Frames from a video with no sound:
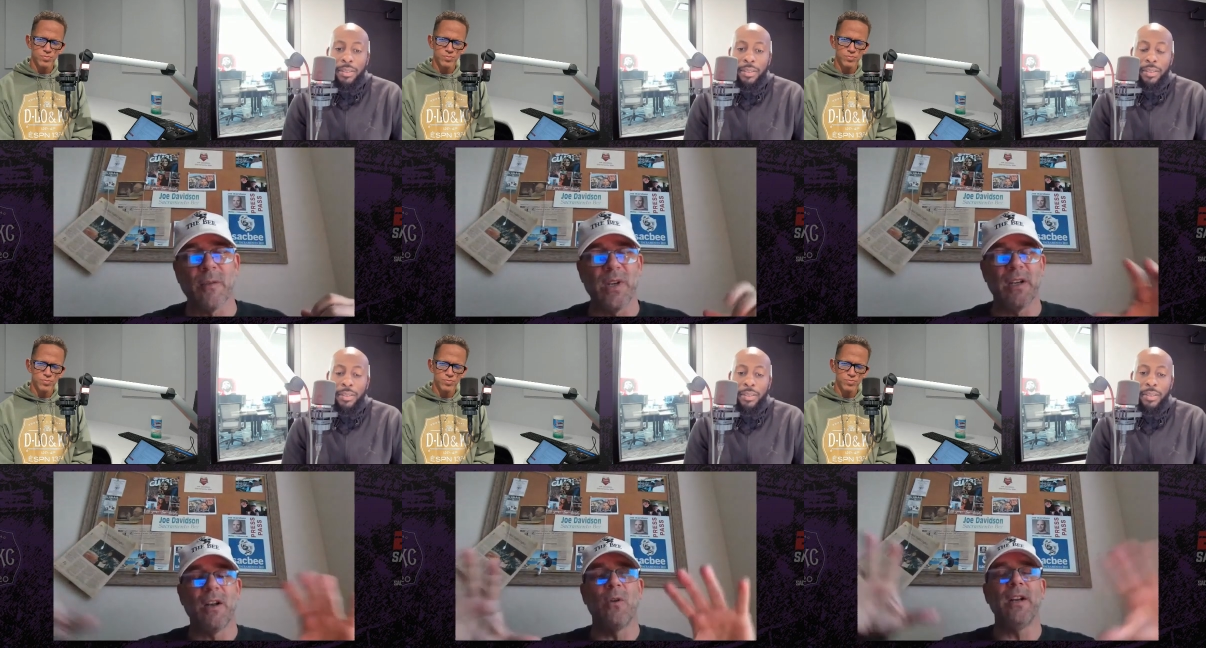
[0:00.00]
Speaker 1: I mean,
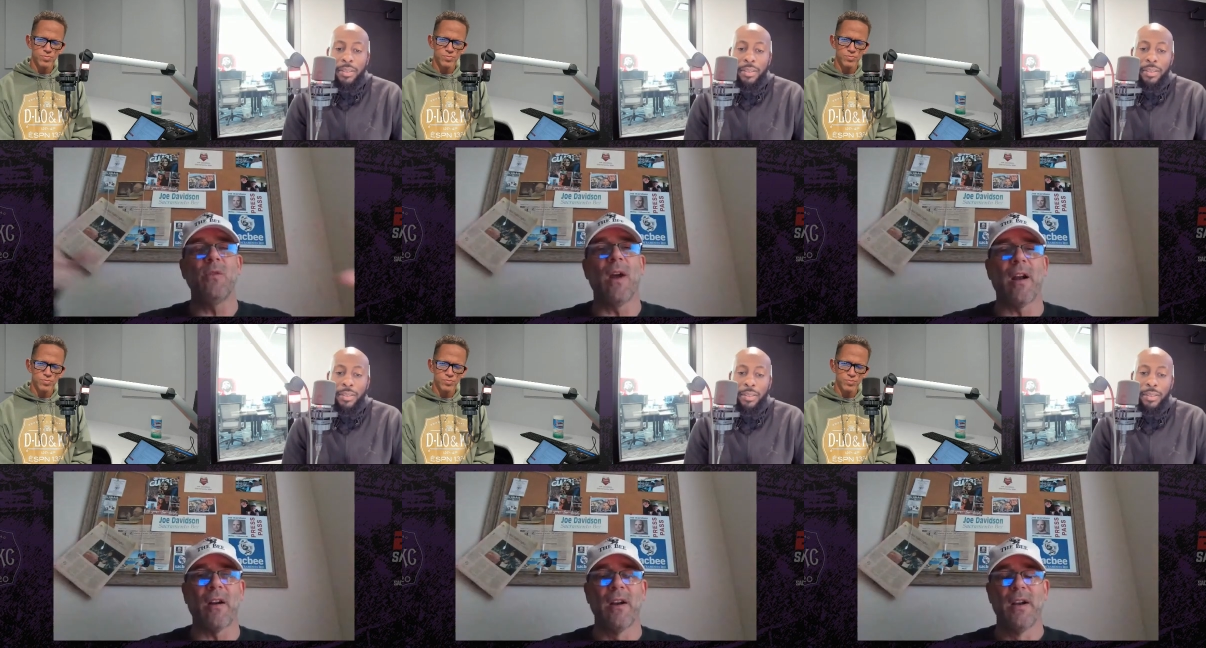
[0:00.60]
you could go
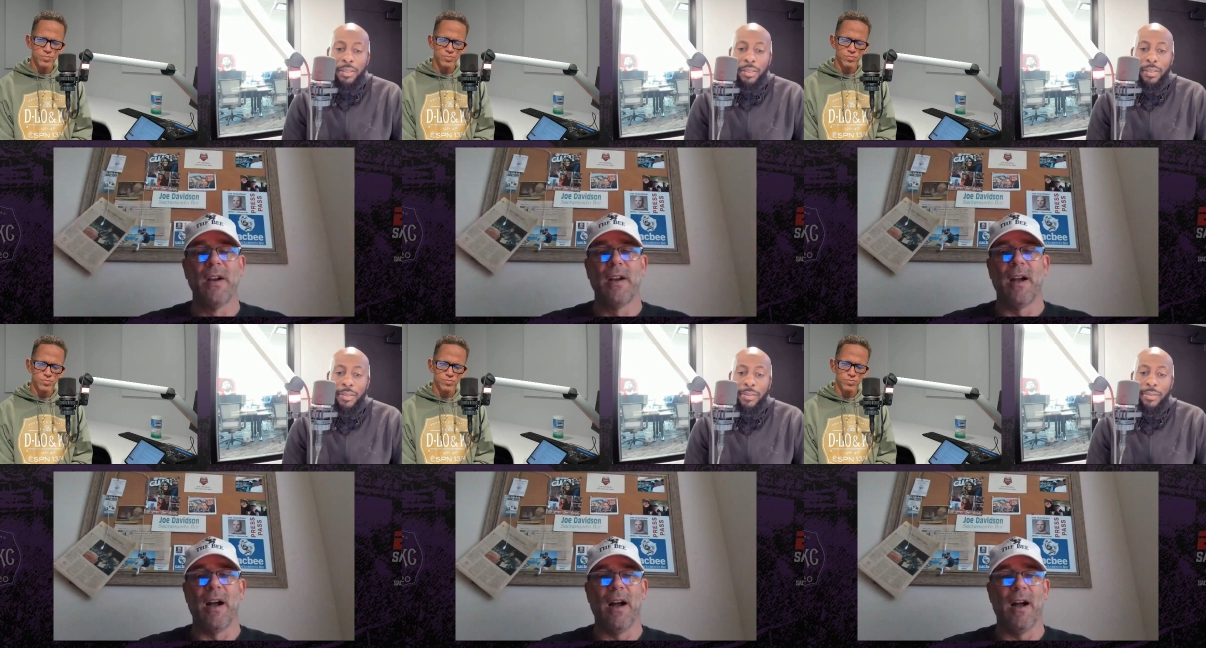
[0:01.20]
anywhere,
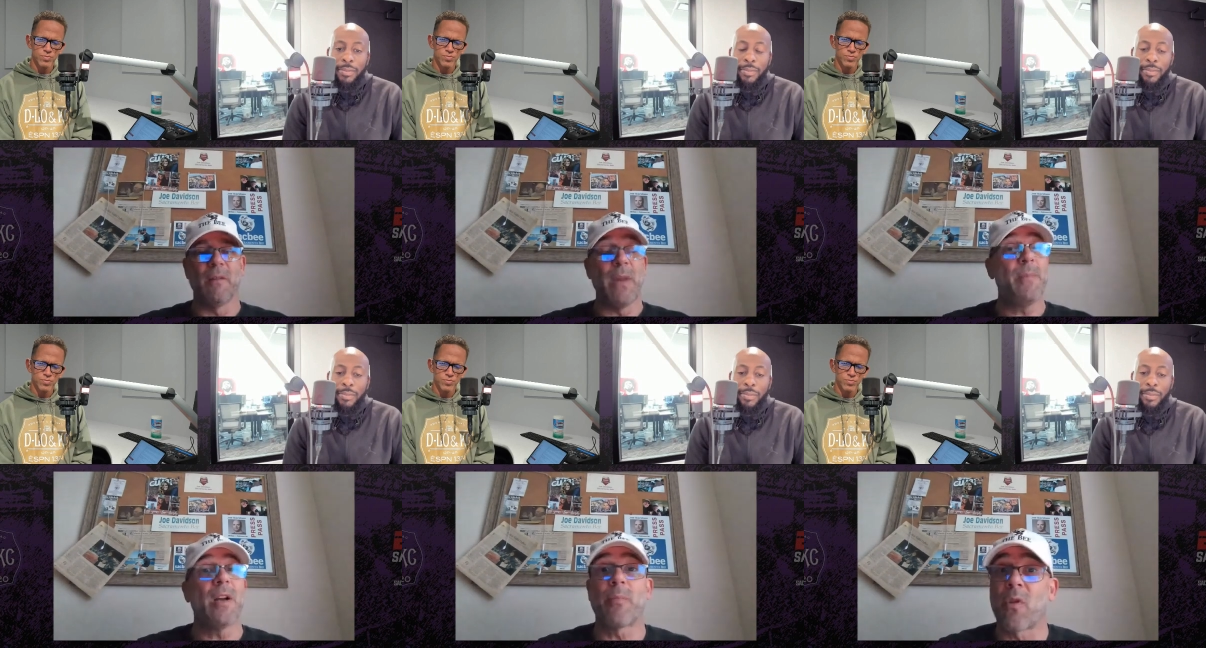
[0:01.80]
uh,
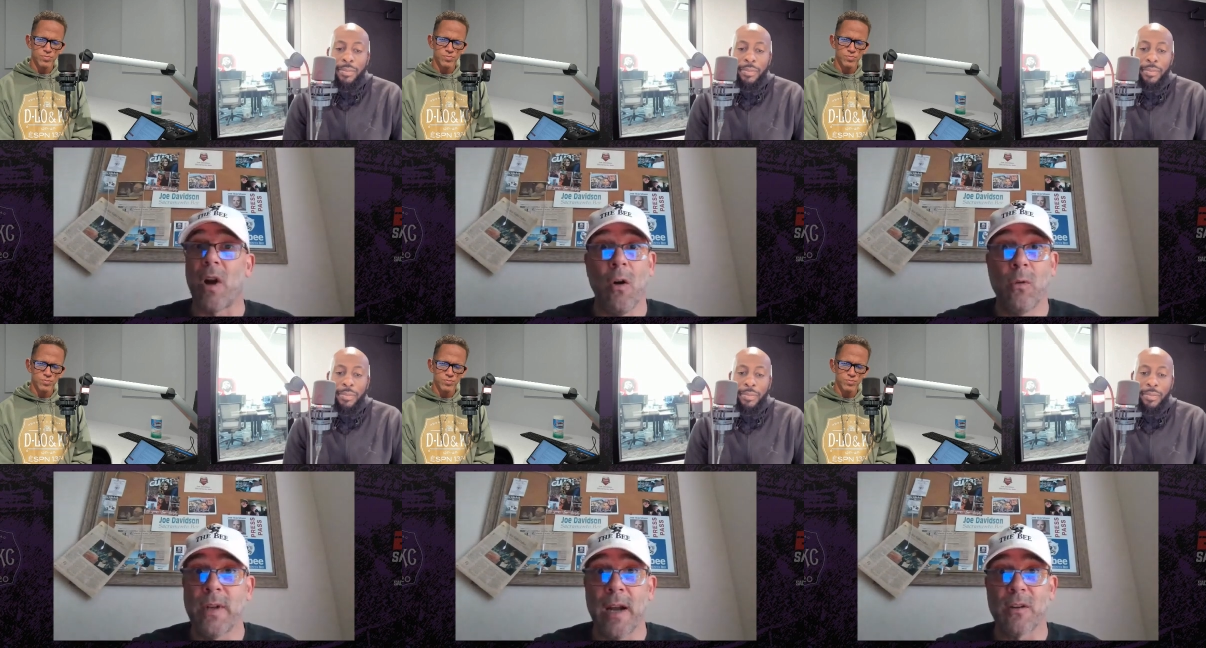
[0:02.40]
maybe a pro
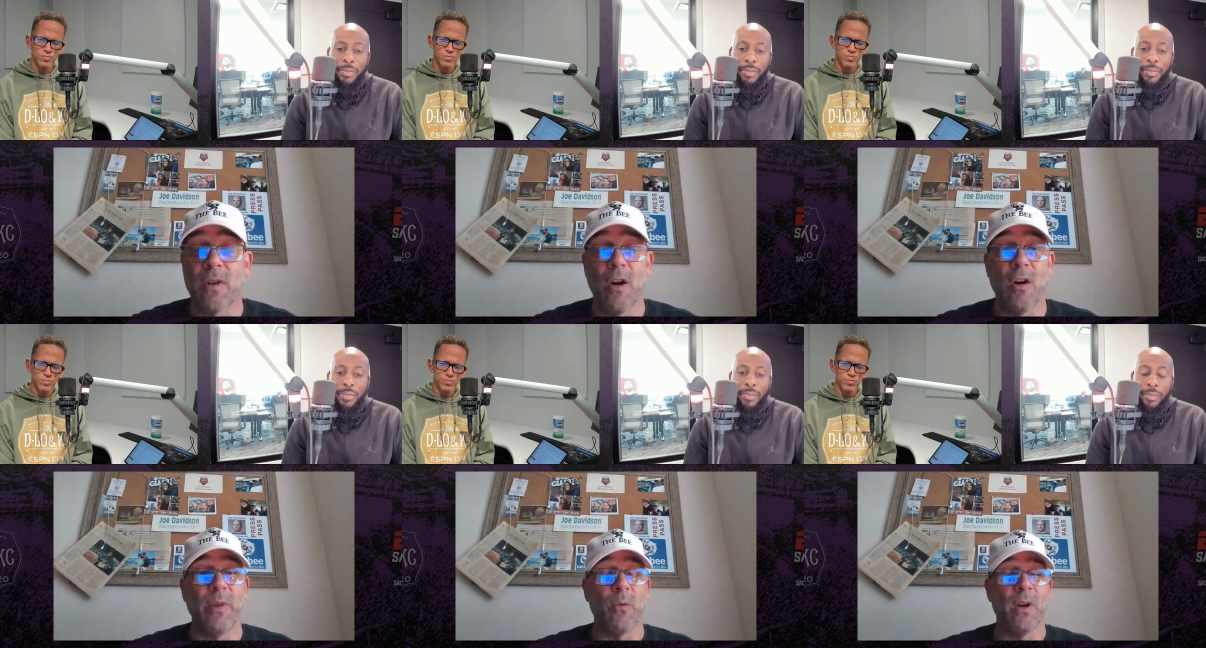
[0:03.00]
down the
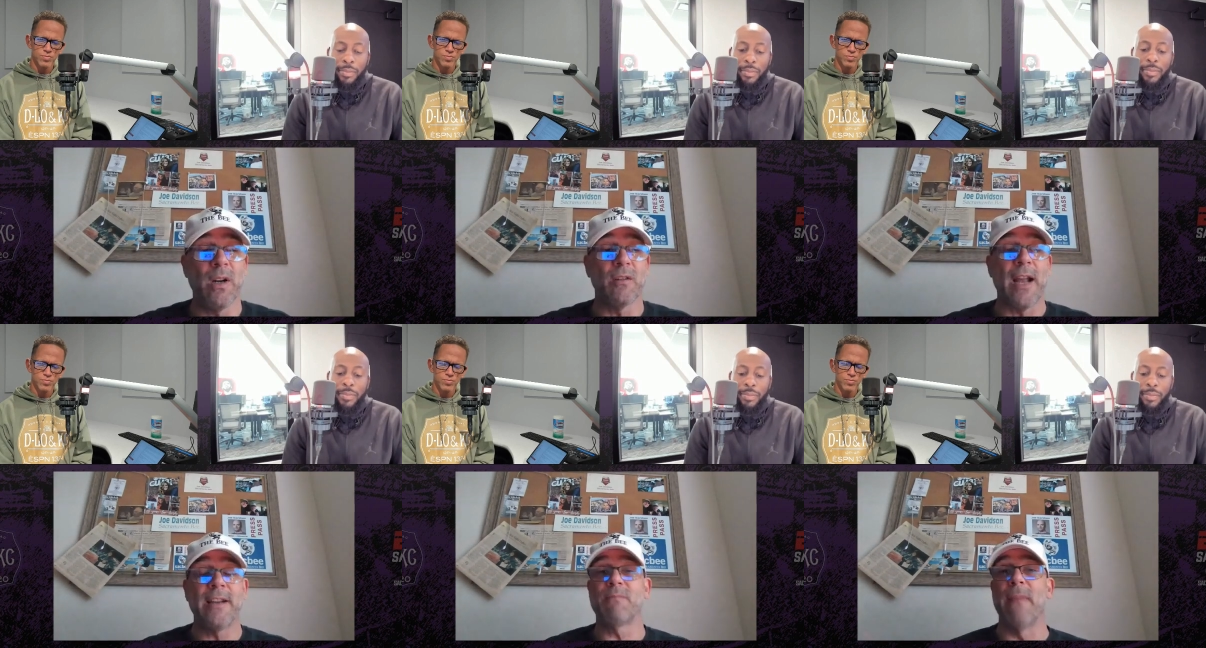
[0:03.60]
road, but what a
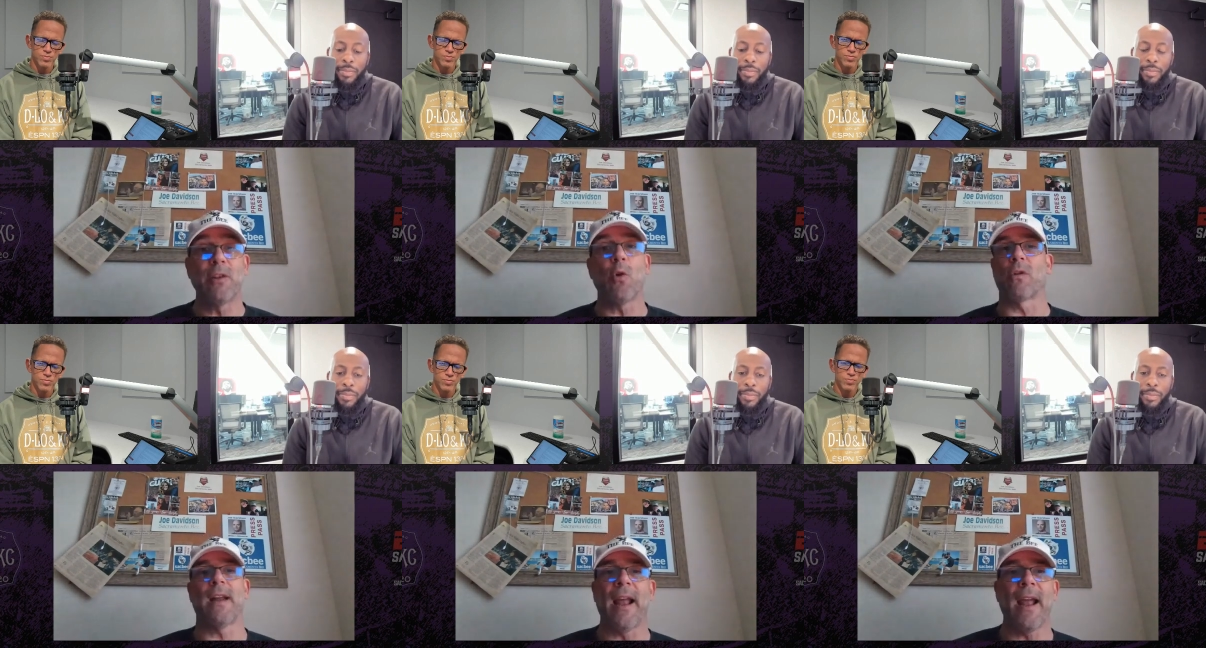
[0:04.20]
nice mentor
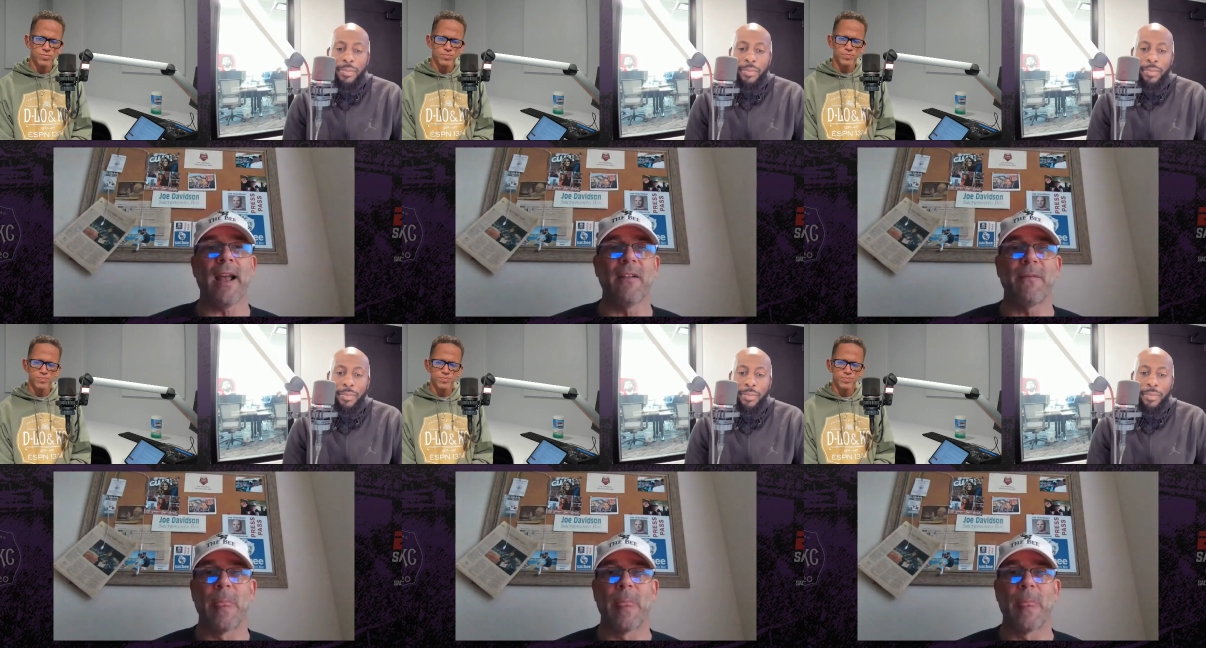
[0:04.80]
to have.